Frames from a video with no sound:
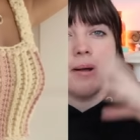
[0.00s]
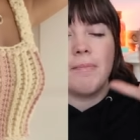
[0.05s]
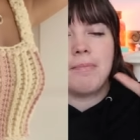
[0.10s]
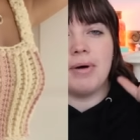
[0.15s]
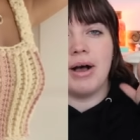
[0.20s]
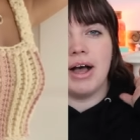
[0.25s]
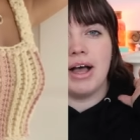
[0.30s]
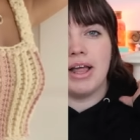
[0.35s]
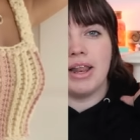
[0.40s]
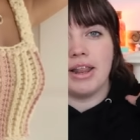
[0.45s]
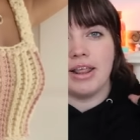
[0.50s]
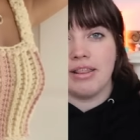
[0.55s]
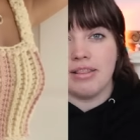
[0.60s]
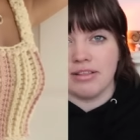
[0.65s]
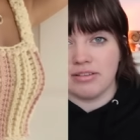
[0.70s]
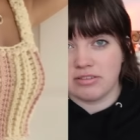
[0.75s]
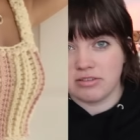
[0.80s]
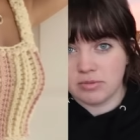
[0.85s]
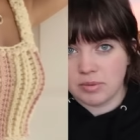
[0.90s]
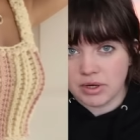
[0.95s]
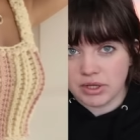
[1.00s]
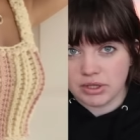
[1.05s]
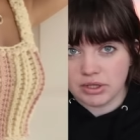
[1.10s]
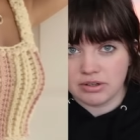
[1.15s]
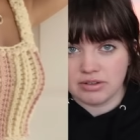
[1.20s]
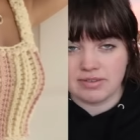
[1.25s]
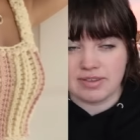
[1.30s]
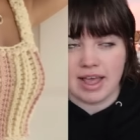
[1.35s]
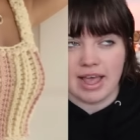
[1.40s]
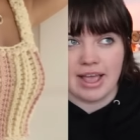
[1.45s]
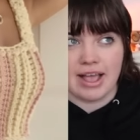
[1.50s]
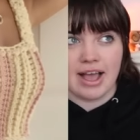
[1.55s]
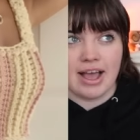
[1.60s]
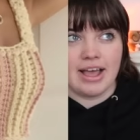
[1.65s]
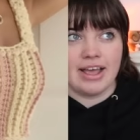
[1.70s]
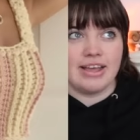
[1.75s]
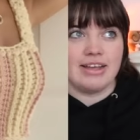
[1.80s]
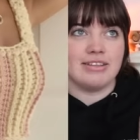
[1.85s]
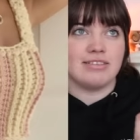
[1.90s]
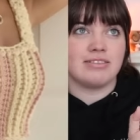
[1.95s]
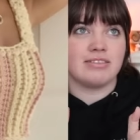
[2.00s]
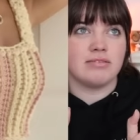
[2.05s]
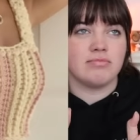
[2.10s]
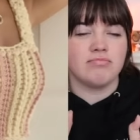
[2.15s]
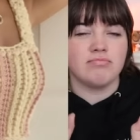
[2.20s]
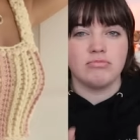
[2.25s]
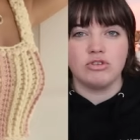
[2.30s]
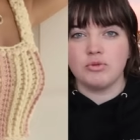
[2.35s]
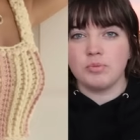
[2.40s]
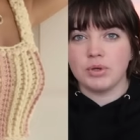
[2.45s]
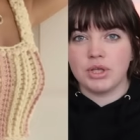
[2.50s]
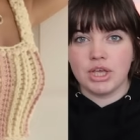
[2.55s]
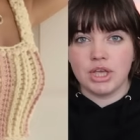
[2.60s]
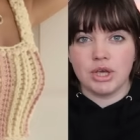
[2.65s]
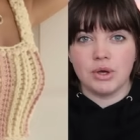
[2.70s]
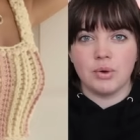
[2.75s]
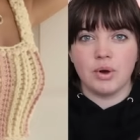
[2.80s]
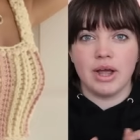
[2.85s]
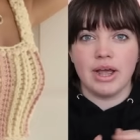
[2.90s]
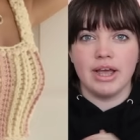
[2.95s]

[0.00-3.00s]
but this is what it looks like. It's super cute.